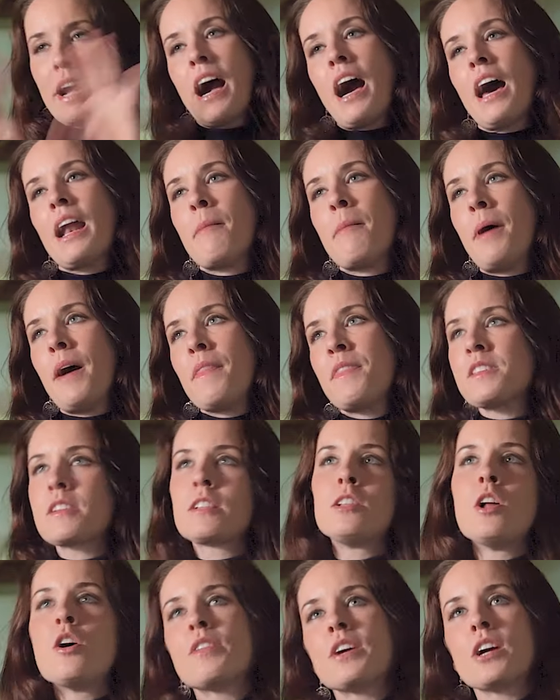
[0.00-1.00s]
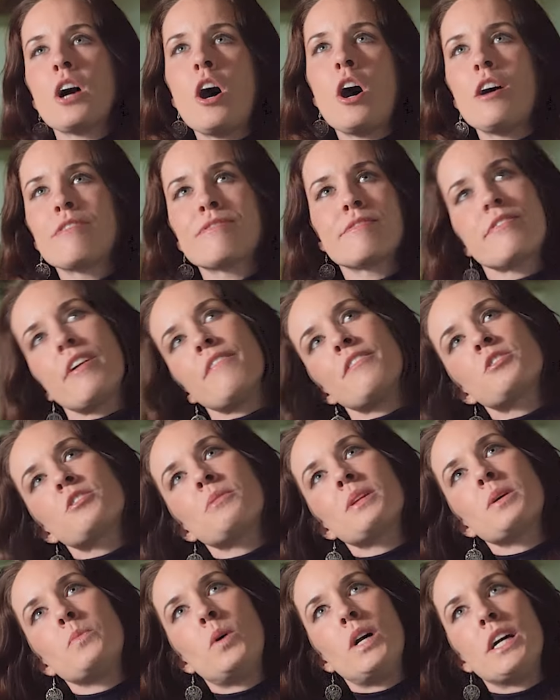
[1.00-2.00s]
god, I bought this clothing haul from Forever
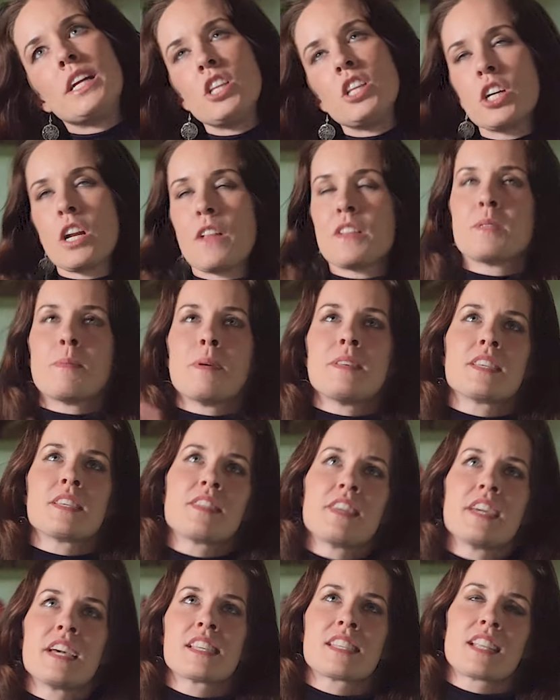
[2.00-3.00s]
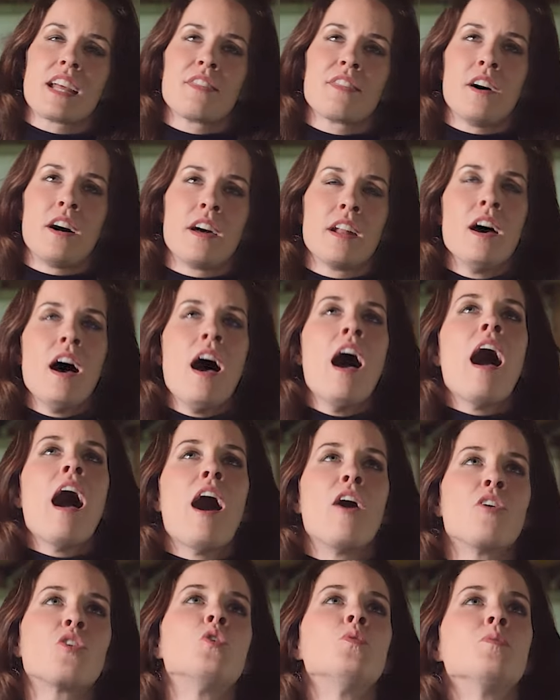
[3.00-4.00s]
21, and look all these amazing things, and I thought,
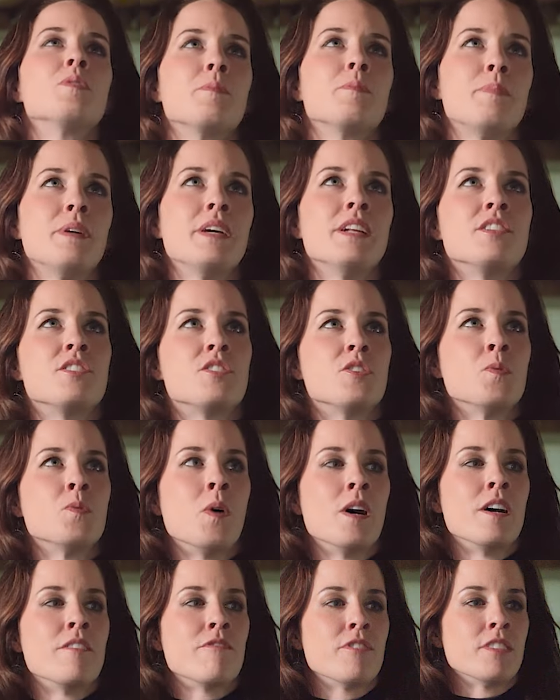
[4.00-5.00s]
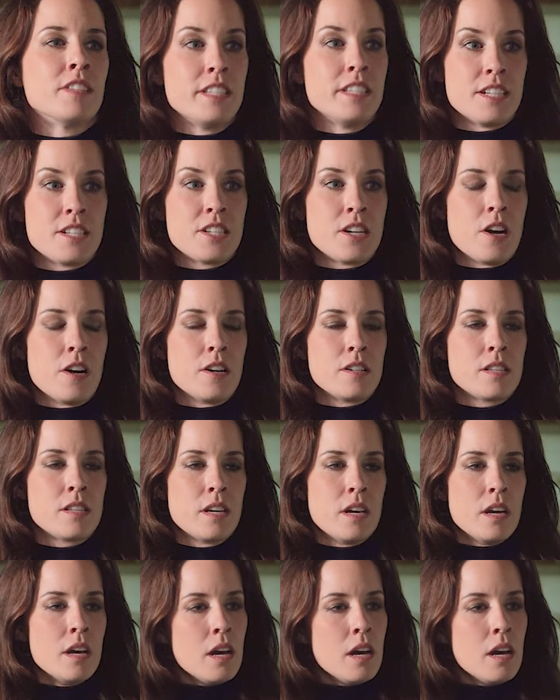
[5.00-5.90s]
how cool would it be to do one for leotards?